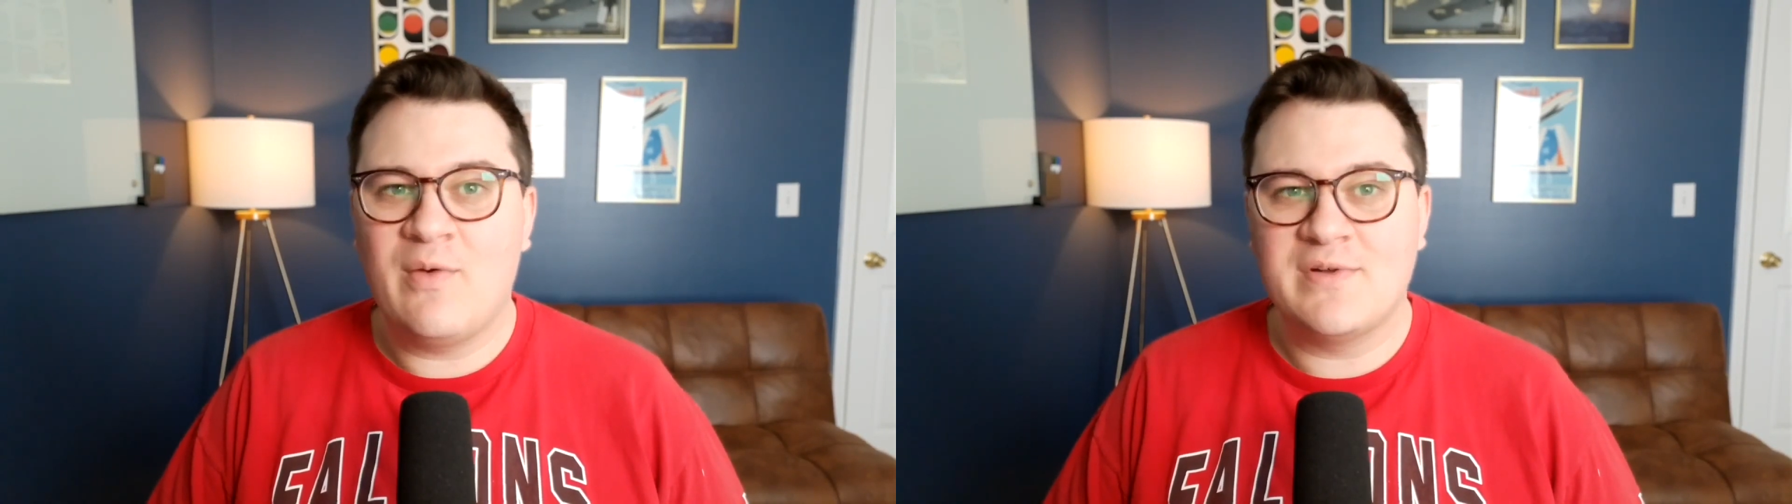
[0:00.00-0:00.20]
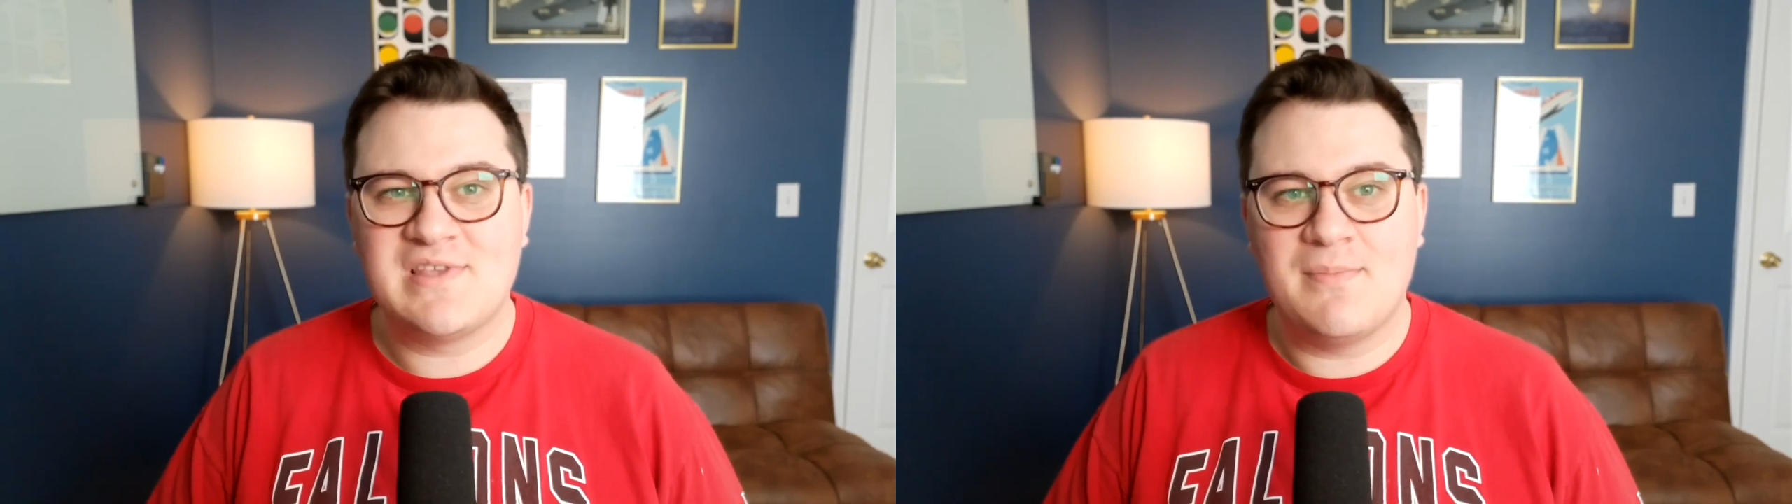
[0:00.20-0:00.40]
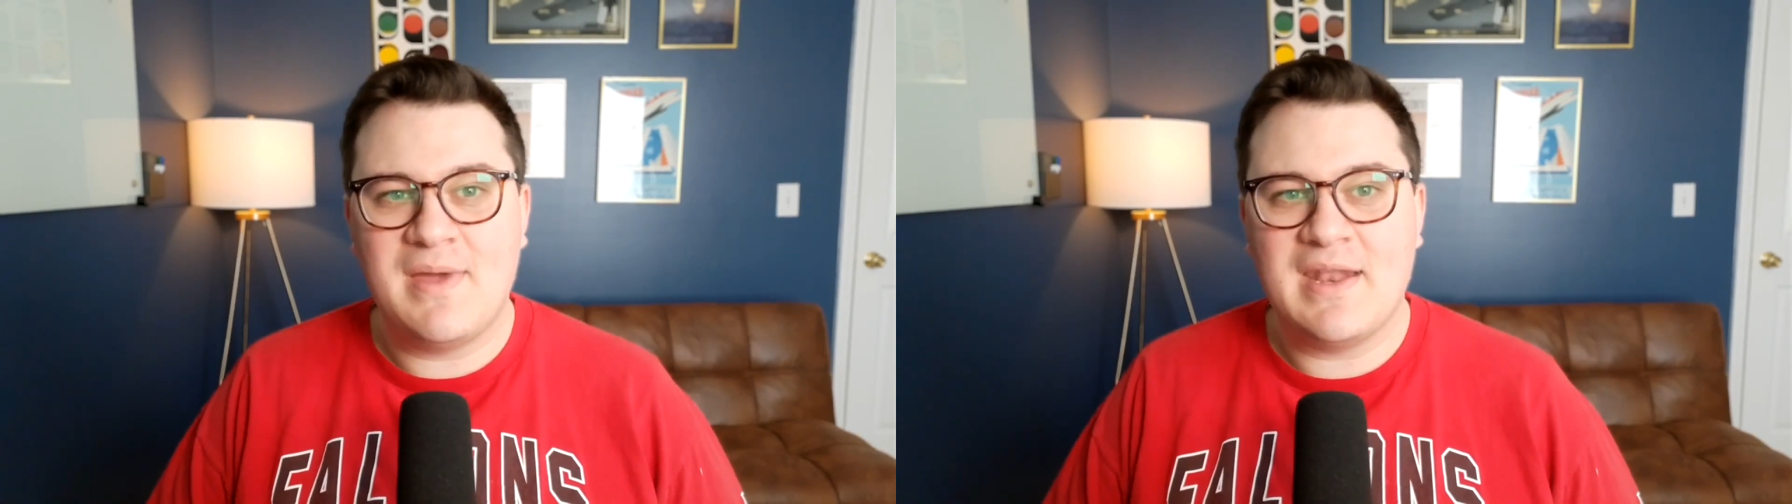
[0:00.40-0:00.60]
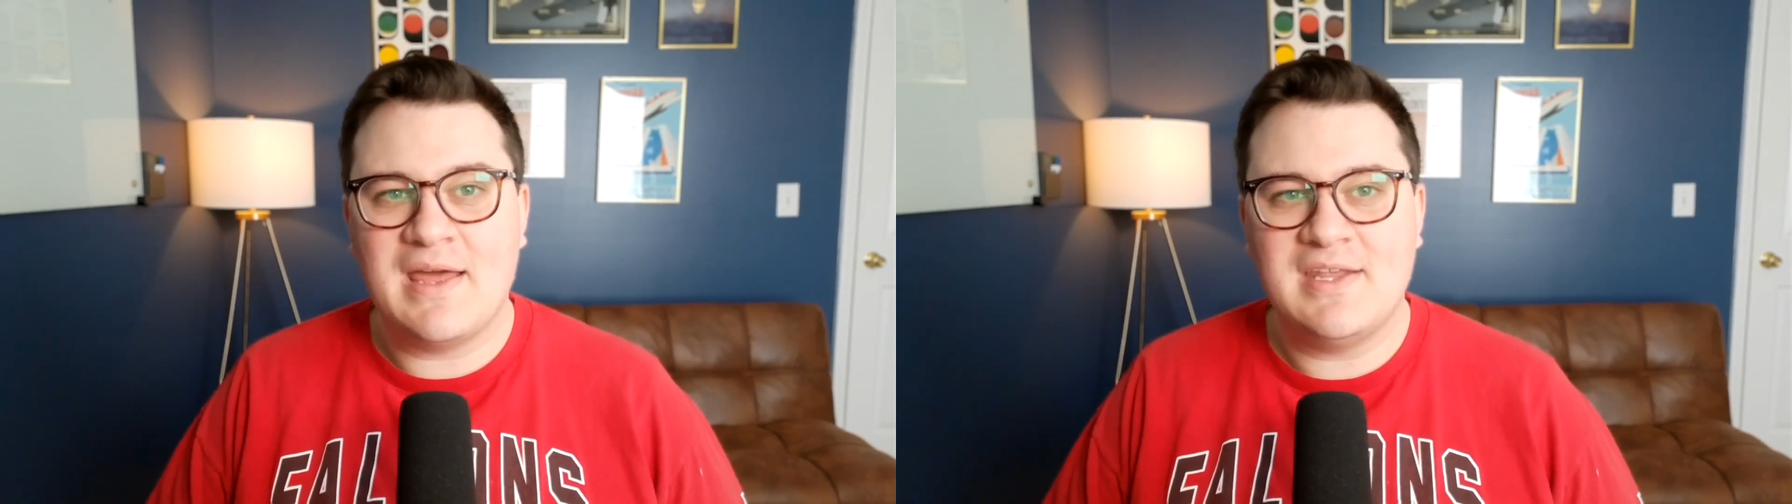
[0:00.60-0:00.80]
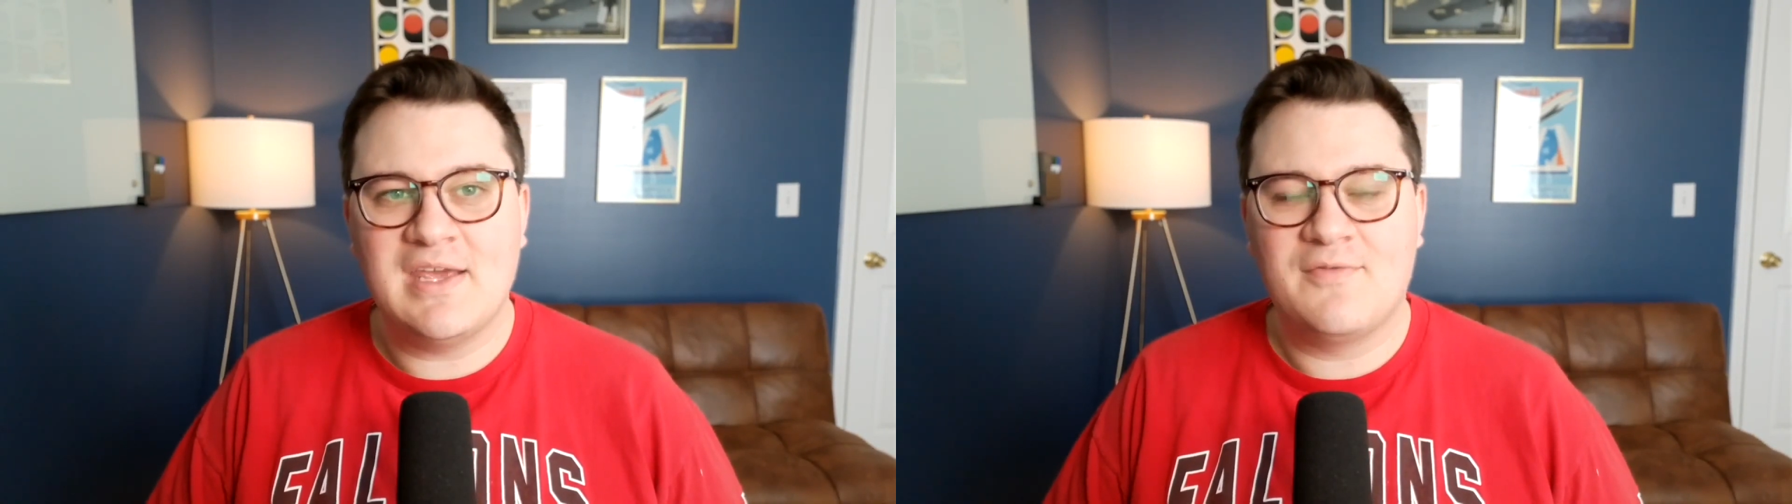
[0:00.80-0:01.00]
what's the main
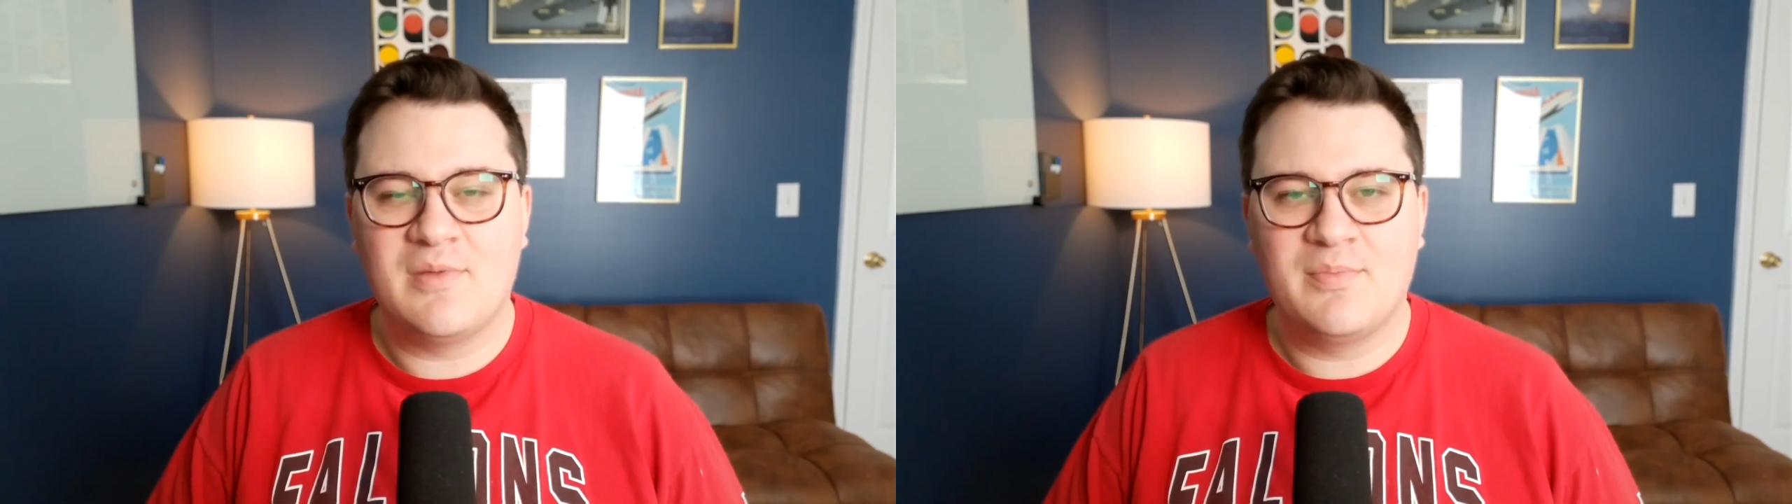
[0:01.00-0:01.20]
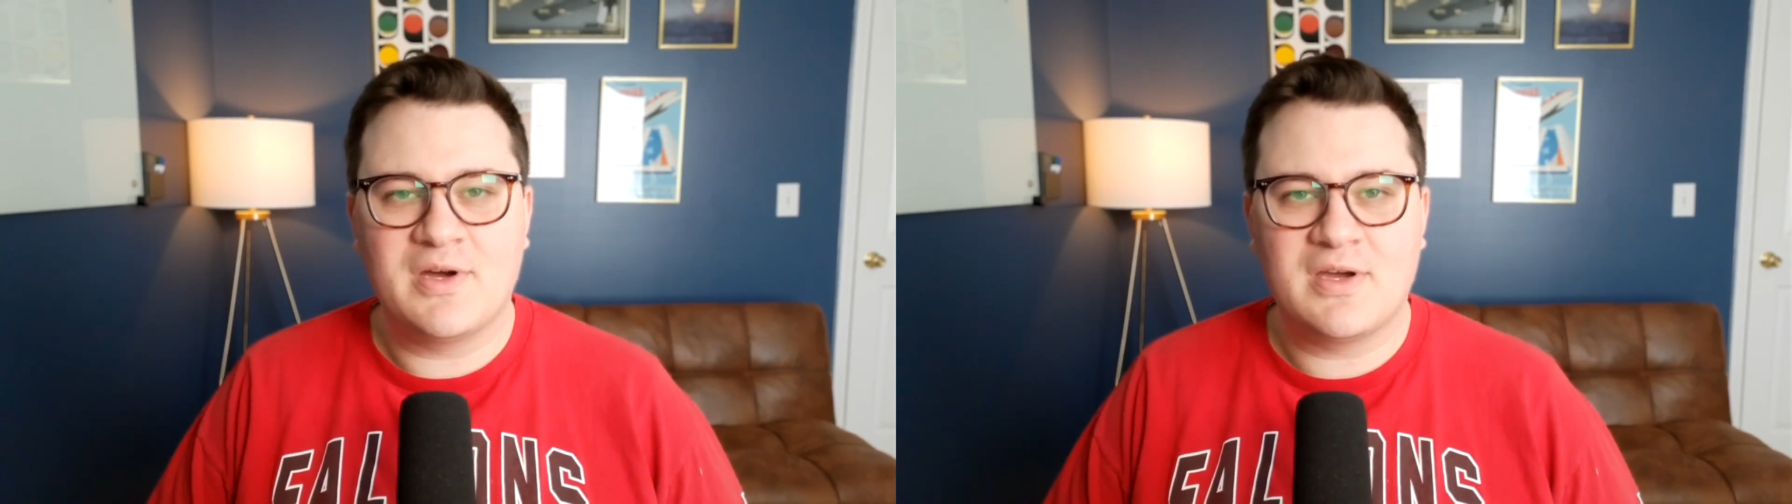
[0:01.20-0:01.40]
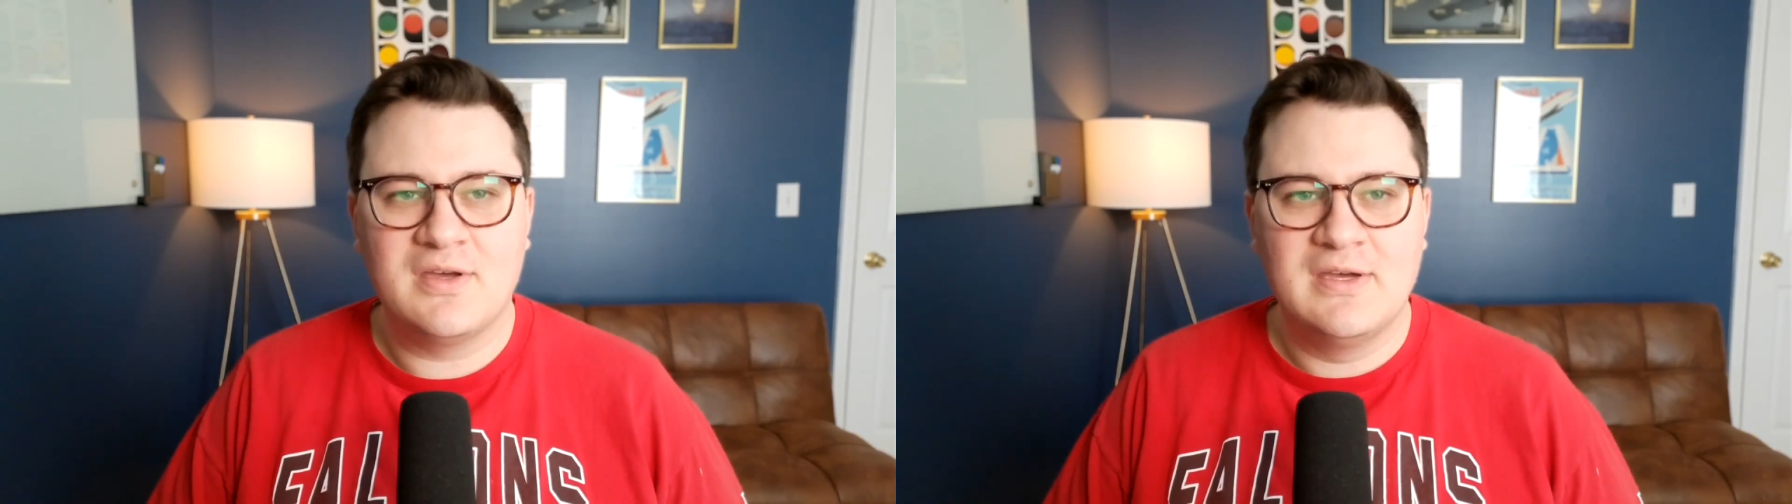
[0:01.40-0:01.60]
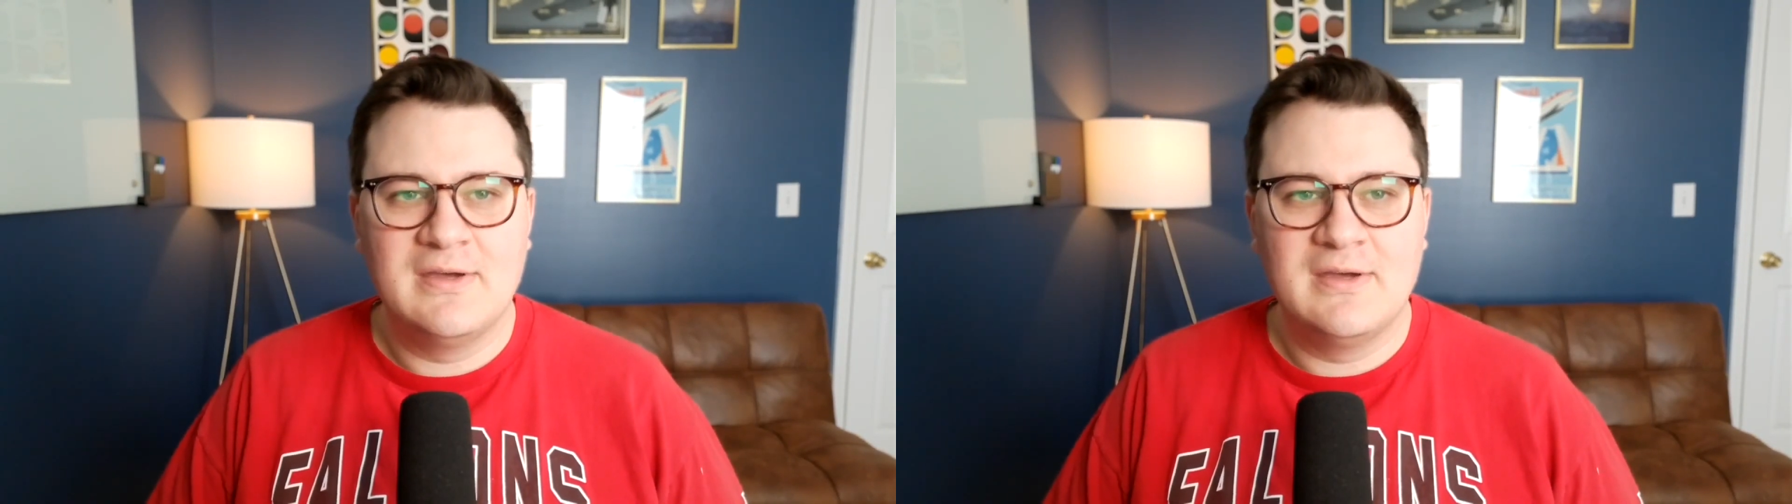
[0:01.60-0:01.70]
idea for the book.